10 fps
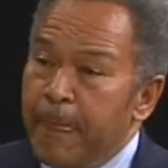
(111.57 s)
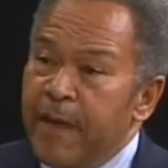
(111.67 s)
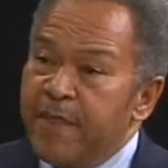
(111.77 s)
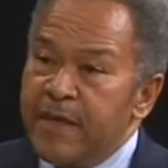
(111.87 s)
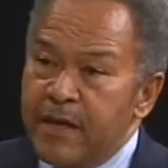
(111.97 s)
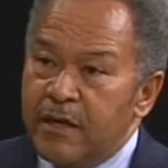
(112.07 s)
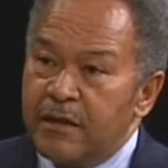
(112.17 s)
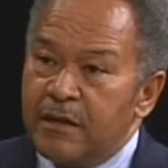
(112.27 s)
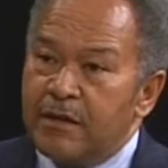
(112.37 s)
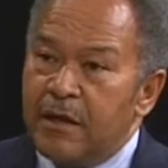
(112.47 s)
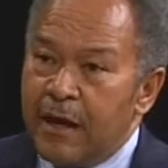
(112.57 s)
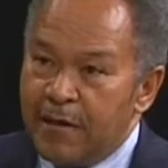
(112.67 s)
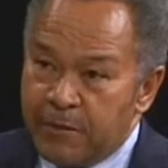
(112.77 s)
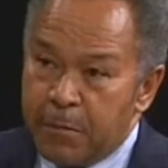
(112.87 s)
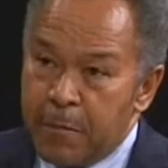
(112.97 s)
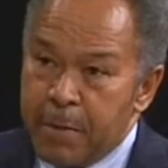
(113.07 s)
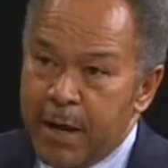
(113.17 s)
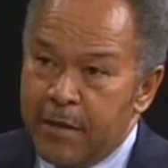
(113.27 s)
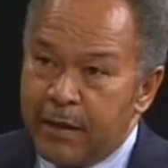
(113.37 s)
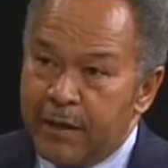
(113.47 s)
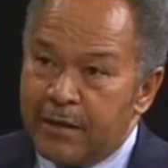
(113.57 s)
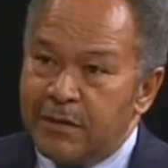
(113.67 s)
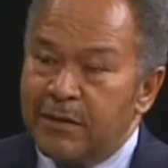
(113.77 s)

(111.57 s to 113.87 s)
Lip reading: And then, after preparing it,